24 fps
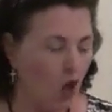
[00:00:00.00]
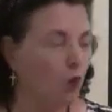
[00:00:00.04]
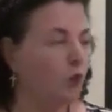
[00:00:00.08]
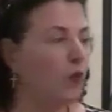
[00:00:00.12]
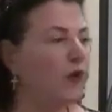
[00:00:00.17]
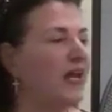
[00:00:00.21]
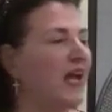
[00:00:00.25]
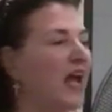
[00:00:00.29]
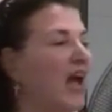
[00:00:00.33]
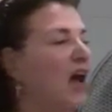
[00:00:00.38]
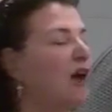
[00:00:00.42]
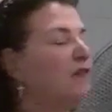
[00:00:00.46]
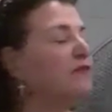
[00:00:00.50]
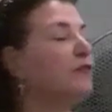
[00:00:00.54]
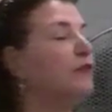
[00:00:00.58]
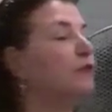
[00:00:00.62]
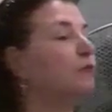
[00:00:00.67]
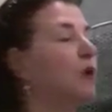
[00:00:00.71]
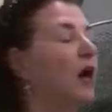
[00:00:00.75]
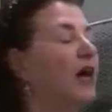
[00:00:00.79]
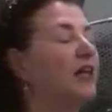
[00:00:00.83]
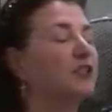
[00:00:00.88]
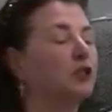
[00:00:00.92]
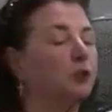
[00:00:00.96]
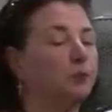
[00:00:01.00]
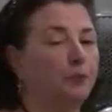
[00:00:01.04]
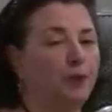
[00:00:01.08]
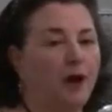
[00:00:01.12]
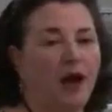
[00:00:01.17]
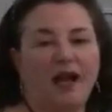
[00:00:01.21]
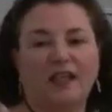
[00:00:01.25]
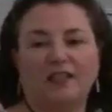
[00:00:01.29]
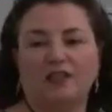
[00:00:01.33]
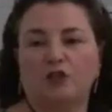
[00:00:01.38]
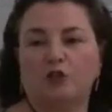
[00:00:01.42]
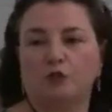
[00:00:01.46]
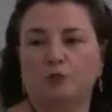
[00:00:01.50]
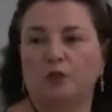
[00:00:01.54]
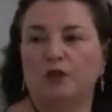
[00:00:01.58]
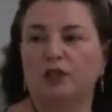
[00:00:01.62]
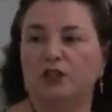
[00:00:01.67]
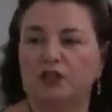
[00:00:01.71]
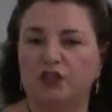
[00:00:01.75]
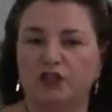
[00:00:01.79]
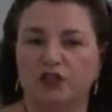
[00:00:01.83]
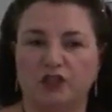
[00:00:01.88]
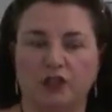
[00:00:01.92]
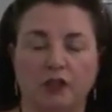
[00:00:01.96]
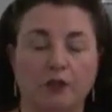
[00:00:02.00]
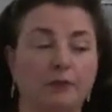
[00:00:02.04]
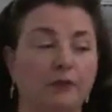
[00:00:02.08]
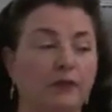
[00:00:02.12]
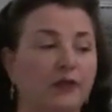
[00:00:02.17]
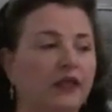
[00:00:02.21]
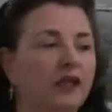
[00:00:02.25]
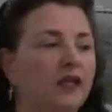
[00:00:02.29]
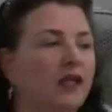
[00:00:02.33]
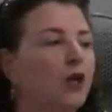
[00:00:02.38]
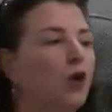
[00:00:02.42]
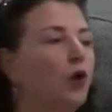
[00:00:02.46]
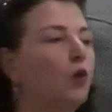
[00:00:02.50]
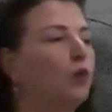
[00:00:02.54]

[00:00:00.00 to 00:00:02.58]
We have the right to practice religious liberty.